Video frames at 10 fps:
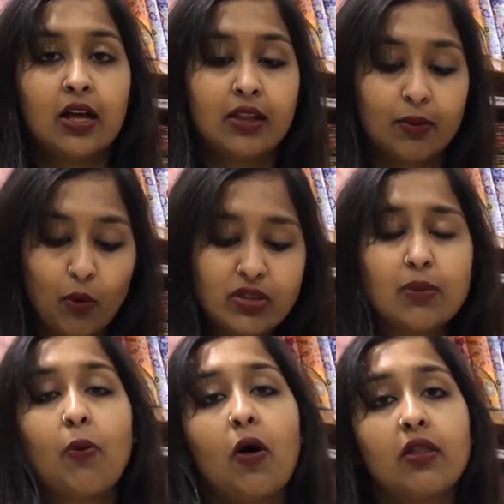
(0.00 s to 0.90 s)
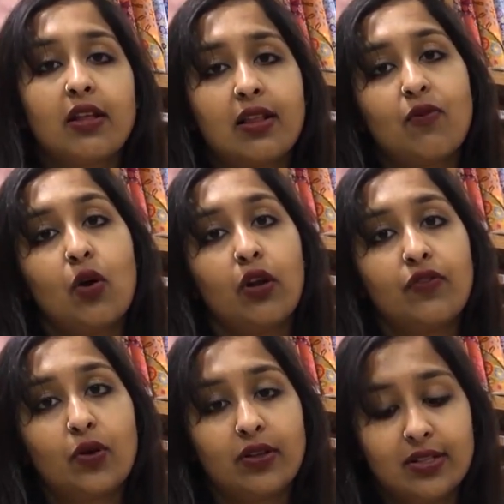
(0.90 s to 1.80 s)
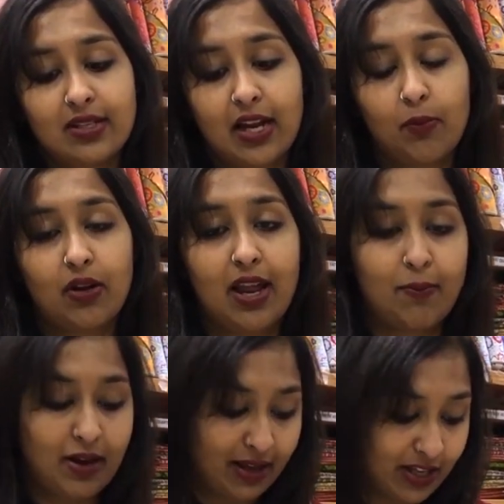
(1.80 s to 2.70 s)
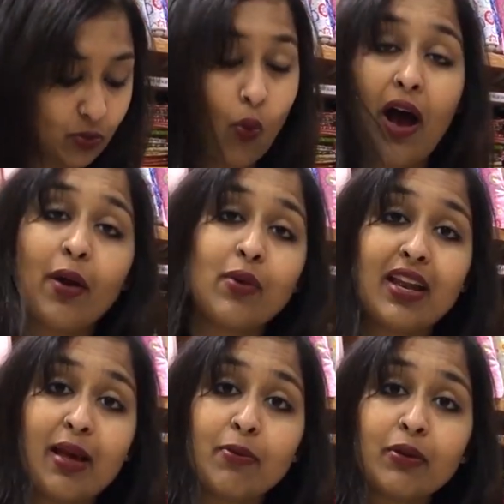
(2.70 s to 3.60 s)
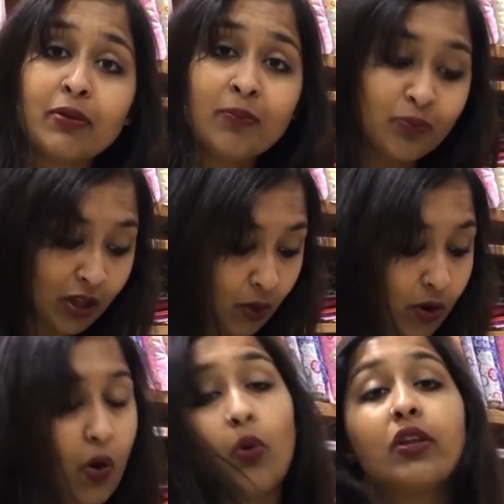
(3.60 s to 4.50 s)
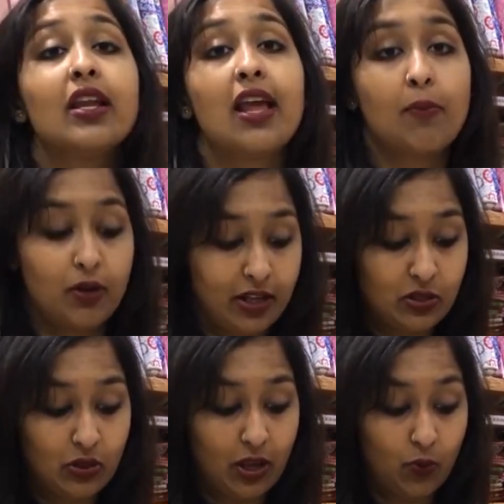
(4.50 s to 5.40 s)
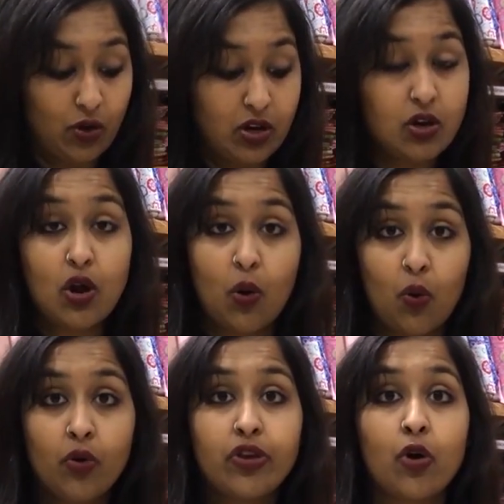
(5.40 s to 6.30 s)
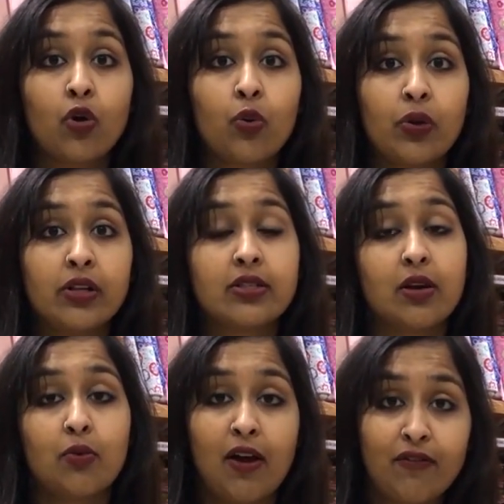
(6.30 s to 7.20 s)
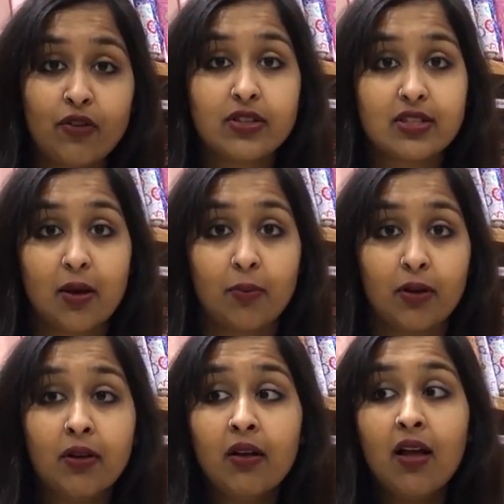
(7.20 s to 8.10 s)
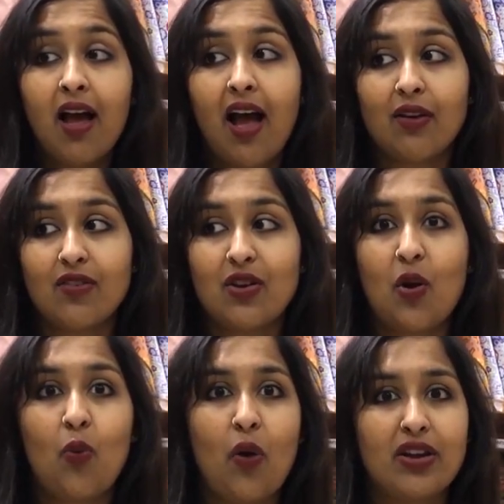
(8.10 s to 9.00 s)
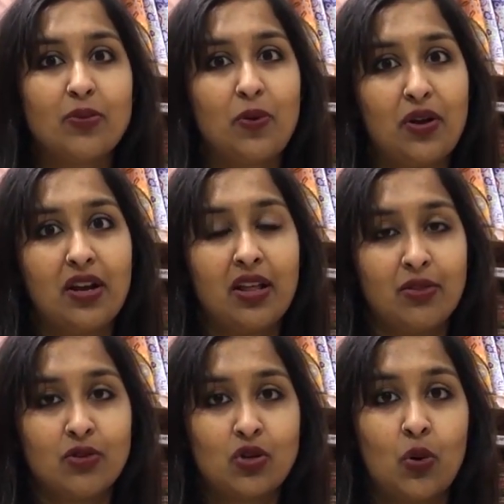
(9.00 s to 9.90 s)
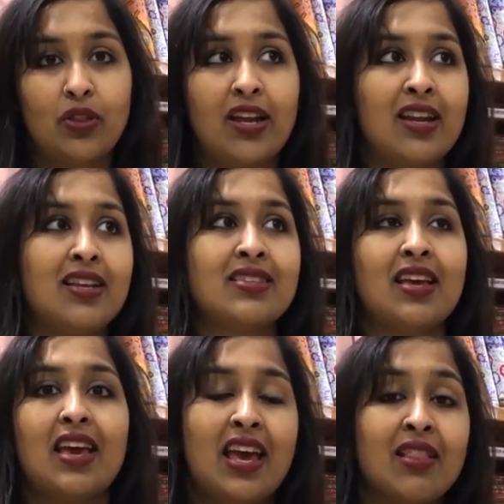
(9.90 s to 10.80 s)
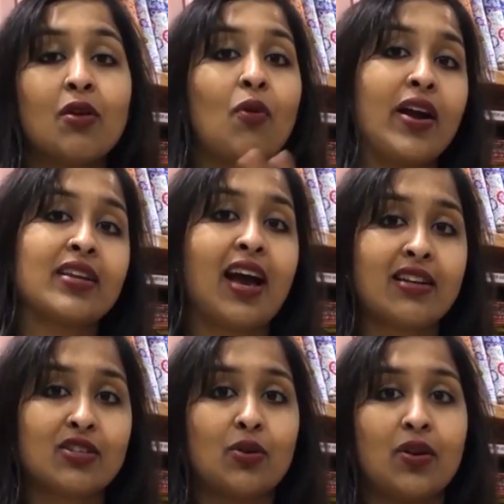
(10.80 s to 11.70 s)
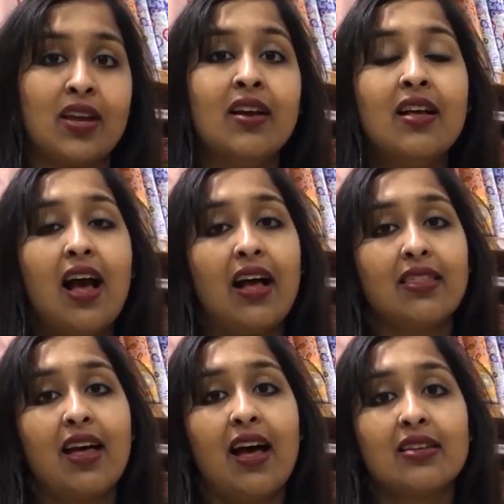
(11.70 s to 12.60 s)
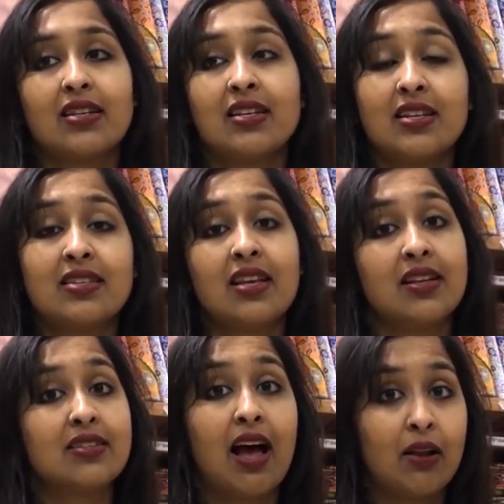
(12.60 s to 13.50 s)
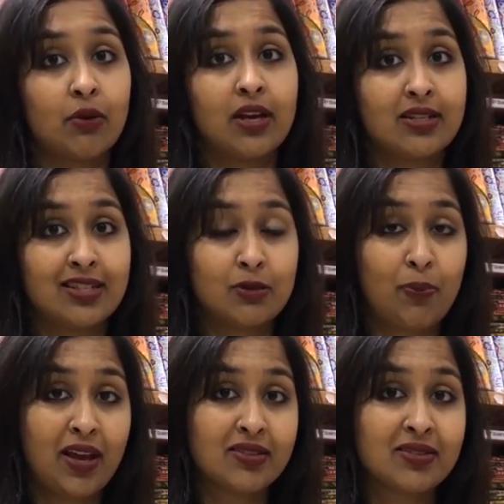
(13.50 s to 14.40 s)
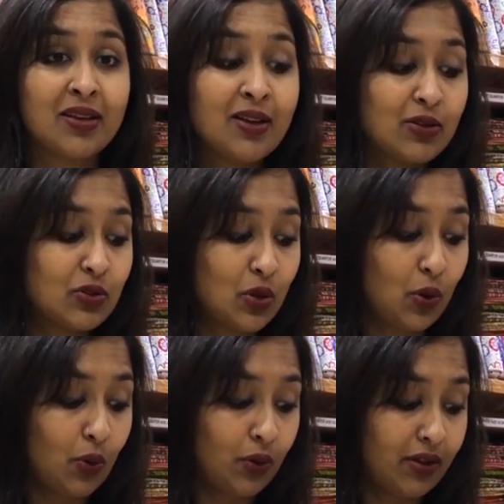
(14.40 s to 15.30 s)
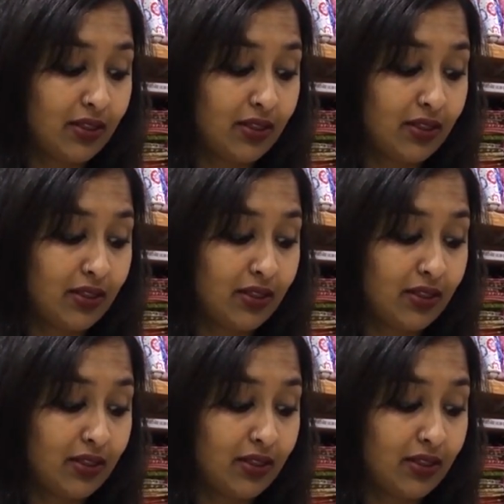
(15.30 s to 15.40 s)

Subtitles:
The most important thing that we all have to understand about labeling is why we label. We're only labeling so that we know your quilt reference number, and we know where to put it in the show, that it is in the right category and that it is in its allocated space. So